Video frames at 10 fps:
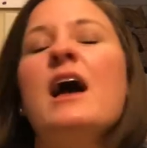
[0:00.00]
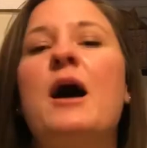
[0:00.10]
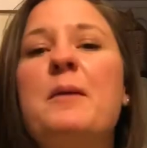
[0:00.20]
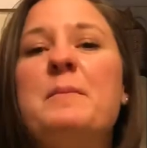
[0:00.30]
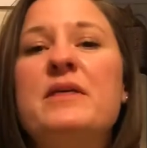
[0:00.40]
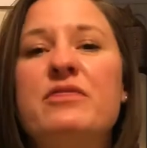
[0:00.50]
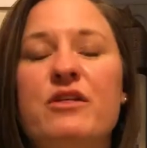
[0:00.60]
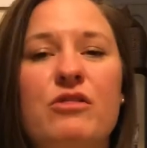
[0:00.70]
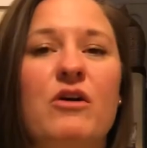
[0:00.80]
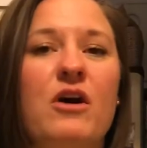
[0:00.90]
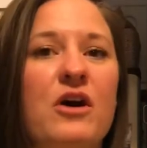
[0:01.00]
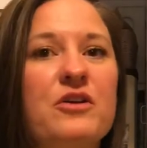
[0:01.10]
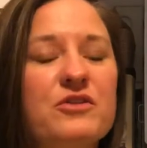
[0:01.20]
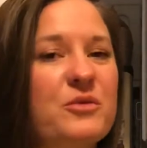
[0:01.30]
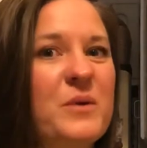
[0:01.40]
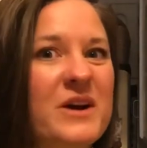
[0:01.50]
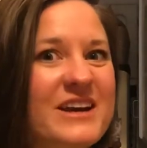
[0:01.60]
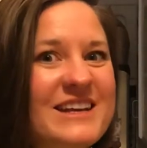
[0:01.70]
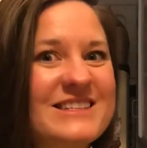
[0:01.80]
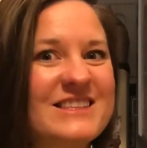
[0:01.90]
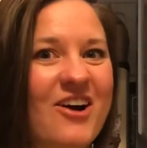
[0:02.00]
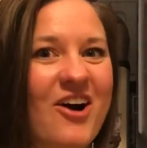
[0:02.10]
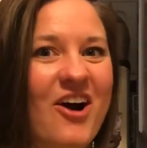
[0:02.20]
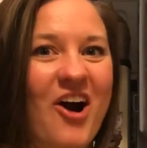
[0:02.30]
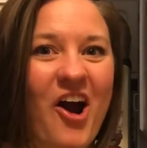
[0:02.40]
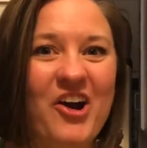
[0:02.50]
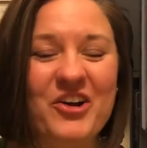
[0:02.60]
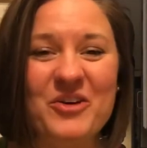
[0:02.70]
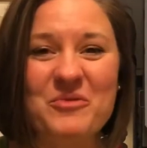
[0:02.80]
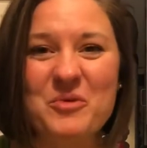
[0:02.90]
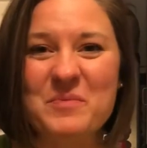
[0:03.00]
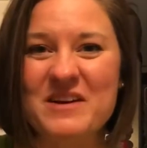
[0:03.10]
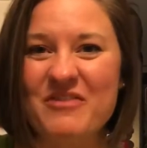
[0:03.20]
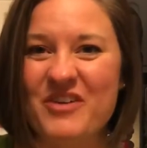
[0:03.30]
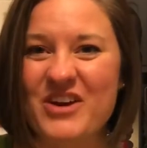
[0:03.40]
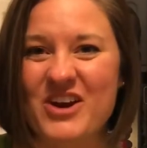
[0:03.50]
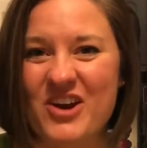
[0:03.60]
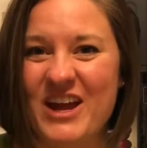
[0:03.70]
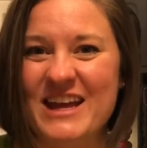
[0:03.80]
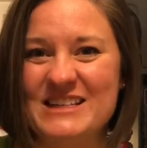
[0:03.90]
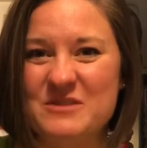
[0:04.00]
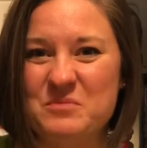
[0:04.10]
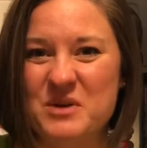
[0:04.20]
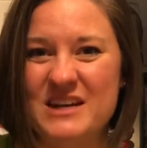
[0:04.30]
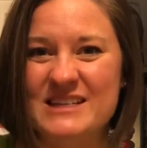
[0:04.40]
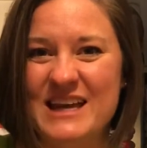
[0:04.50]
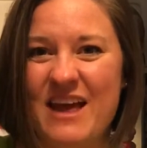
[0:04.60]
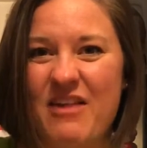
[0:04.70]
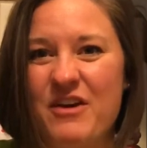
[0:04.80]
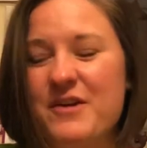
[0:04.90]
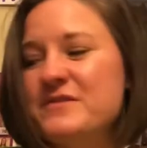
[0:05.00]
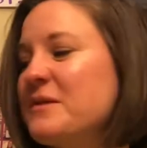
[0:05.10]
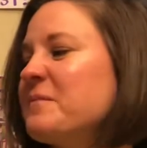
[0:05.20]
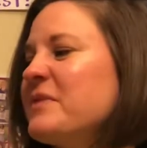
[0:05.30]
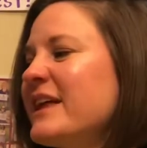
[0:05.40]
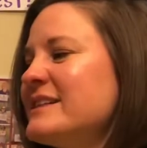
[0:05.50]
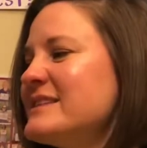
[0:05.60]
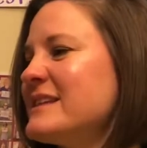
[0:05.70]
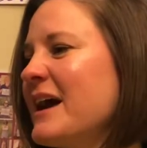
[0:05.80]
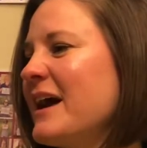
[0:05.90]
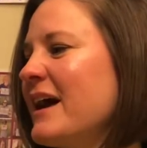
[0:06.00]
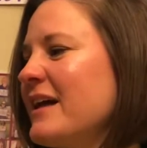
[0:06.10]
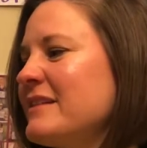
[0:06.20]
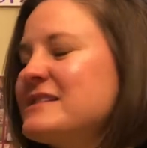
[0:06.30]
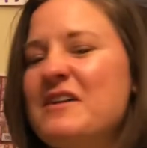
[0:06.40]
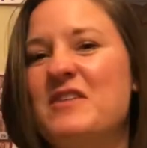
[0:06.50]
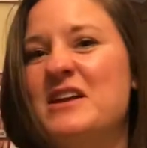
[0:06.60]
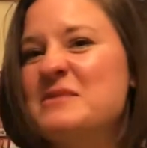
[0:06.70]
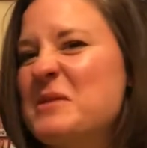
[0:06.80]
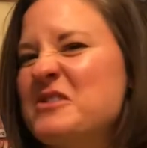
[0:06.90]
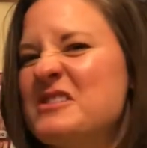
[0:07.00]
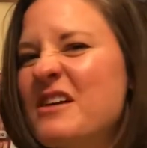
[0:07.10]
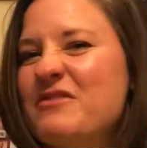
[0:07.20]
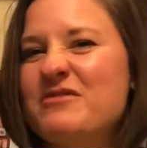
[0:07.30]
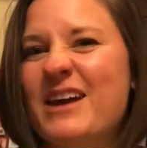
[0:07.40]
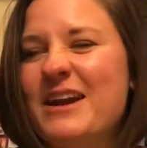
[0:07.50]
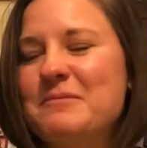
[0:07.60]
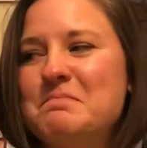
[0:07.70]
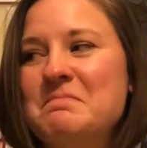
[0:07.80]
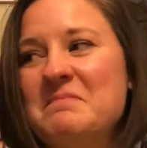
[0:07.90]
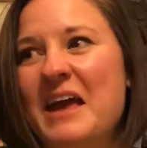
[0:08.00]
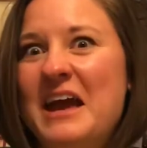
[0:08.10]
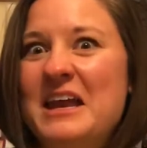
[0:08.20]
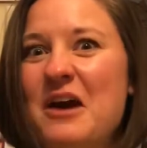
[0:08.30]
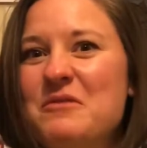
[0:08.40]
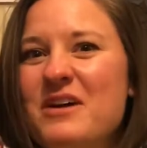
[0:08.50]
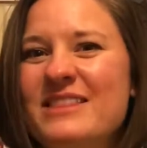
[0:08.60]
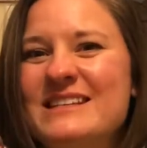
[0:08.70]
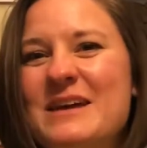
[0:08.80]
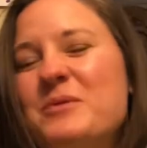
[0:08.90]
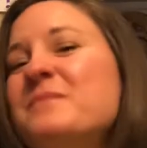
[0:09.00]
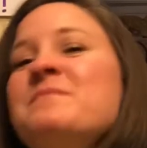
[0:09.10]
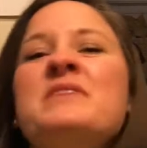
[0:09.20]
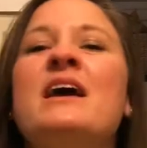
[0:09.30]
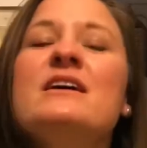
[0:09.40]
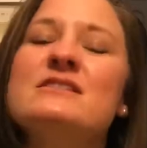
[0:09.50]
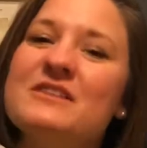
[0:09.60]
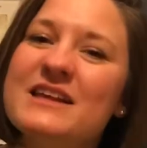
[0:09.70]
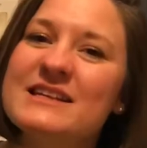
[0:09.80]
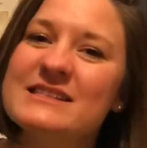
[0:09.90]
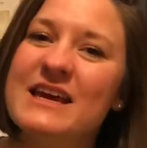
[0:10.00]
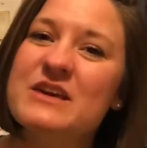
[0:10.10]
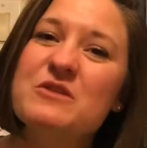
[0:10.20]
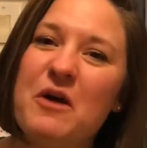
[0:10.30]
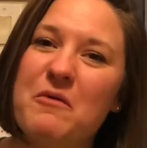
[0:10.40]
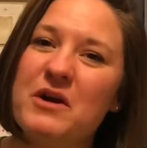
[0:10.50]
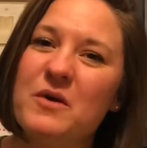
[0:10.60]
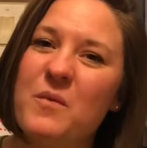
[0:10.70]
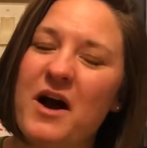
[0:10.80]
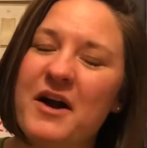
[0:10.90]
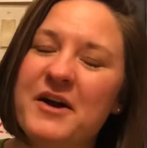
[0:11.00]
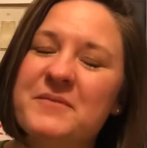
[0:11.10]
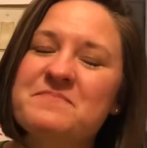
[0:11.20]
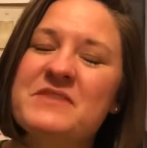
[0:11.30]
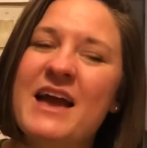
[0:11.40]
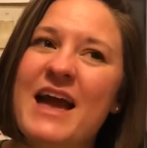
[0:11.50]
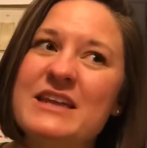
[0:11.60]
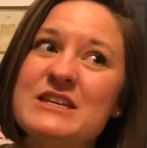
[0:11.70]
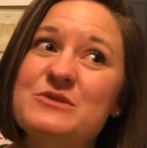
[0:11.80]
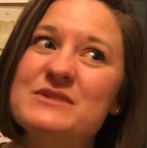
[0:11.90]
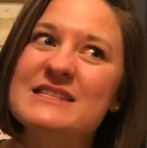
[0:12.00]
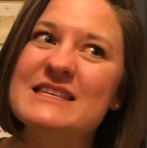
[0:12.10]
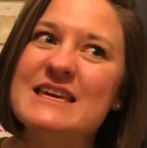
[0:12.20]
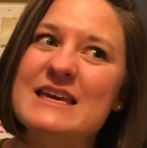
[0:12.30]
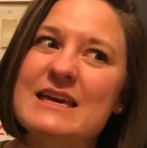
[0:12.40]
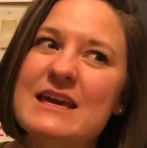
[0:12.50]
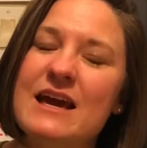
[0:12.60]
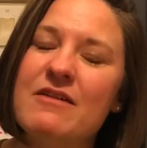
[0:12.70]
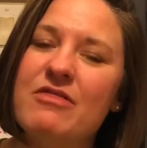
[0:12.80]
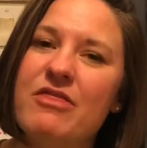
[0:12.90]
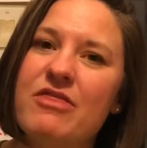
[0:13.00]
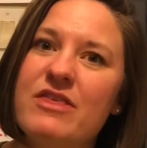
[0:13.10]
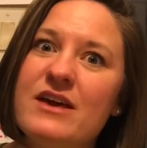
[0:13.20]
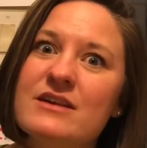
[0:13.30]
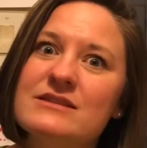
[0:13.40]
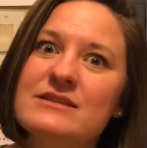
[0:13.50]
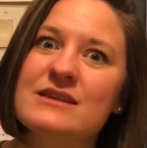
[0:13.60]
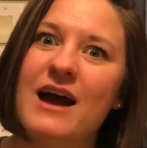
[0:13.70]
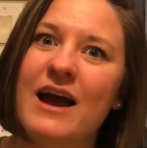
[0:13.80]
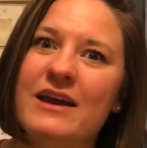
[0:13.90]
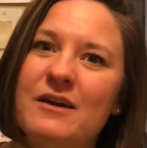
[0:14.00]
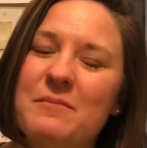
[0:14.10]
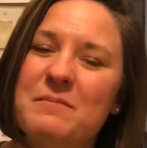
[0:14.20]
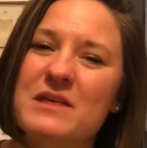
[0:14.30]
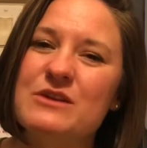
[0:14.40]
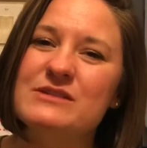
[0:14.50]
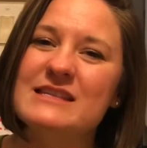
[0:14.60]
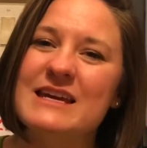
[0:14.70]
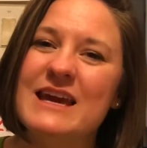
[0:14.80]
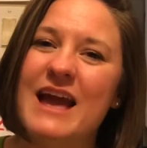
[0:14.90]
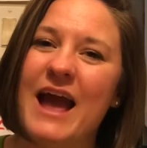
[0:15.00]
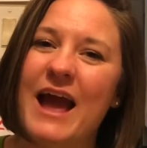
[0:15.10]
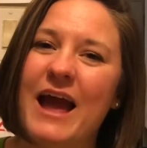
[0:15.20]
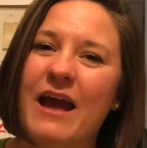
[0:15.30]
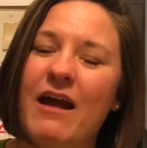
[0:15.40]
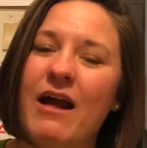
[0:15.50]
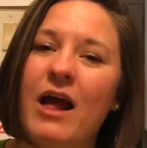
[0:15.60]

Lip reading: The longer the word is, the harder it will be for your kid to put it together. So let's see, I've got some other stuff kind of hanging out on the table. So let's say you go on a walk and you see this item. You see a